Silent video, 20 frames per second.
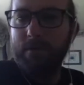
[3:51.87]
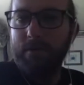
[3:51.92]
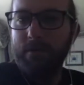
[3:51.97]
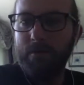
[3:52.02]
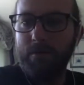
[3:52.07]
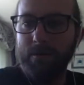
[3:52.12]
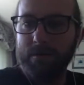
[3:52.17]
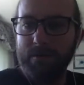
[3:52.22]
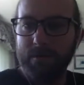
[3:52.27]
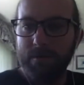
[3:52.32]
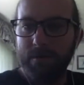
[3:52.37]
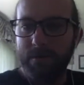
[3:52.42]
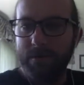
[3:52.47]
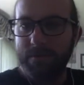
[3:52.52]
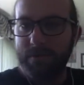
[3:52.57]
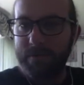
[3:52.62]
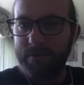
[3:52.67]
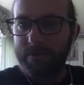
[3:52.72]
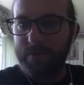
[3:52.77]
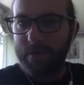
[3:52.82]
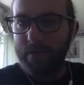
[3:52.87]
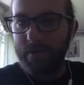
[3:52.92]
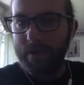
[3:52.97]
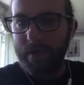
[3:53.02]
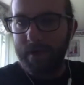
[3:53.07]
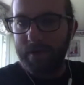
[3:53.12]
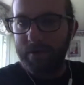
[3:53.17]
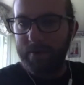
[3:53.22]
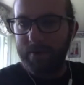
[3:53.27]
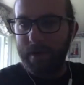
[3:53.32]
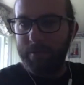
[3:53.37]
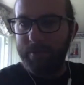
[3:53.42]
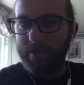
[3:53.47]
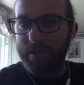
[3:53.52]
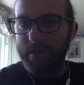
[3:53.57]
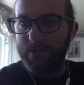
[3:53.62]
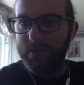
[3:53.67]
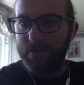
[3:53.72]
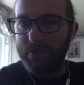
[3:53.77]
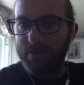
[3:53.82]
What sort of stuff do you have?
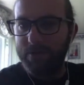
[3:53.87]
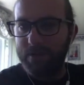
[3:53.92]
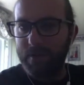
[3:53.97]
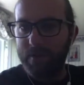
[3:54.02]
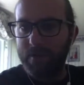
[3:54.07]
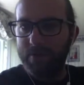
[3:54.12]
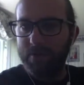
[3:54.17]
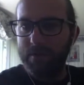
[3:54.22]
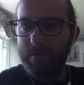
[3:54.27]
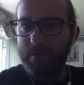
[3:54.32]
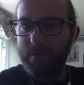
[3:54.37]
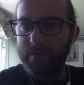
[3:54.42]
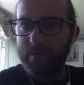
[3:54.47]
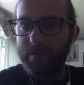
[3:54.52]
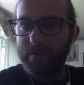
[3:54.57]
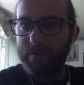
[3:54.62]
Applicational geology?